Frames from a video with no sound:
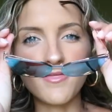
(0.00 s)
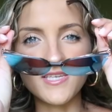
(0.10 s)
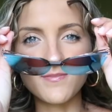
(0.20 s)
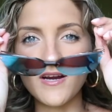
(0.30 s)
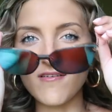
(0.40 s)
with
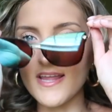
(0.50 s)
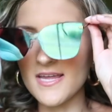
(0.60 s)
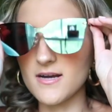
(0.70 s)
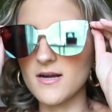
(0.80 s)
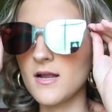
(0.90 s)
this pair right
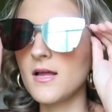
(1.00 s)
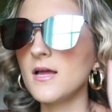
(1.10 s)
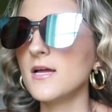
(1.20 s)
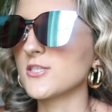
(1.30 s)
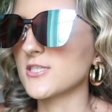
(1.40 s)
here
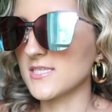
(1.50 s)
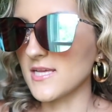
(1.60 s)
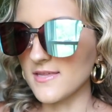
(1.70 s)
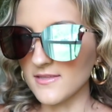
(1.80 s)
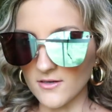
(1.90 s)
just because
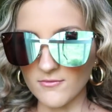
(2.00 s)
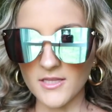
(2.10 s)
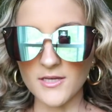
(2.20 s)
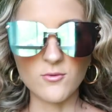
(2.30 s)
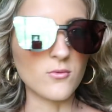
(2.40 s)
I think they're
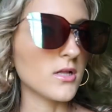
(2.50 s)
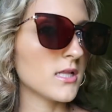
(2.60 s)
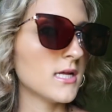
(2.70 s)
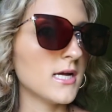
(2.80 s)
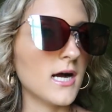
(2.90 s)
really
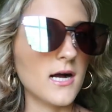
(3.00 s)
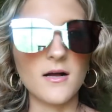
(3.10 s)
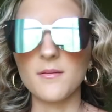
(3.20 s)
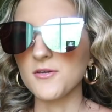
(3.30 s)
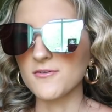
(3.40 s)
cool.
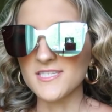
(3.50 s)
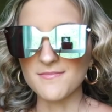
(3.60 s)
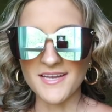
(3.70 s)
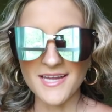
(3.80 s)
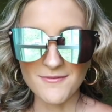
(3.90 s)
You can see
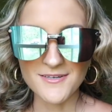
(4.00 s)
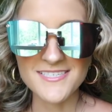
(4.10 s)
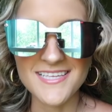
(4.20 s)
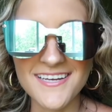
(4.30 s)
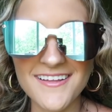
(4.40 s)
my camera
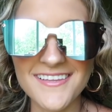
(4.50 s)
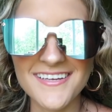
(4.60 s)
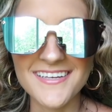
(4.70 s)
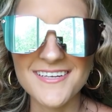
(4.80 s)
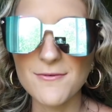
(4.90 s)
sitting on
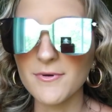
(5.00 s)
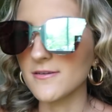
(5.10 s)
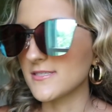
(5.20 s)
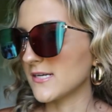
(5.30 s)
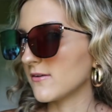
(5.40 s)
the
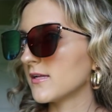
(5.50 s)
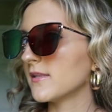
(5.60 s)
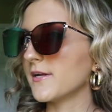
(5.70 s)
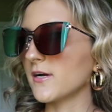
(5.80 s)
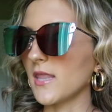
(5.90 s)
windowsill.
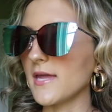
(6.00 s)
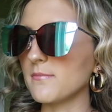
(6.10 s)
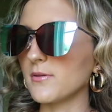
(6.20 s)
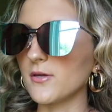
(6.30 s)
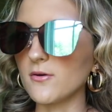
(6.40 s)
They're
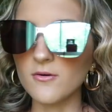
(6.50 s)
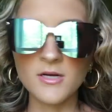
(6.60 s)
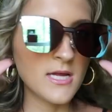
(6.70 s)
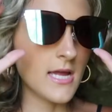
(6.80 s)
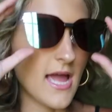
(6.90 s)
light blue
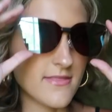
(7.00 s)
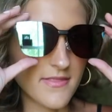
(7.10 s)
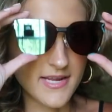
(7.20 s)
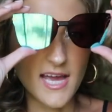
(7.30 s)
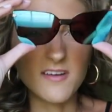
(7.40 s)
and then
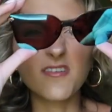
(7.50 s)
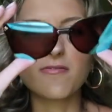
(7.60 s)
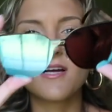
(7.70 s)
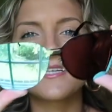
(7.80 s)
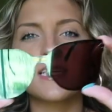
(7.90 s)
they kind of
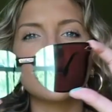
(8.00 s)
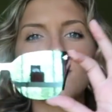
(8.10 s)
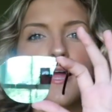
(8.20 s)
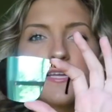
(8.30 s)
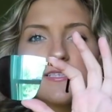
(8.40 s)
reflect like
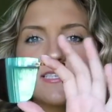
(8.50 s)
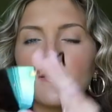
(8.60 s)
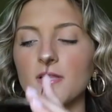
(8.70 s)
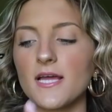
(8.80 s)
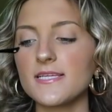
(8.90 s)
red in
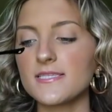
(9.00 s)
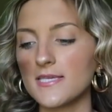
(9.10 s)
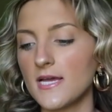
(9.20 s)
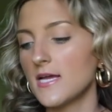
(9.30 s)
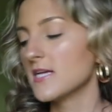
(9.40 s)
some
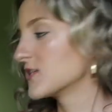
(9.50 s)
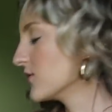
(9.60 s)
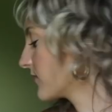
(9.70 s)
lights. So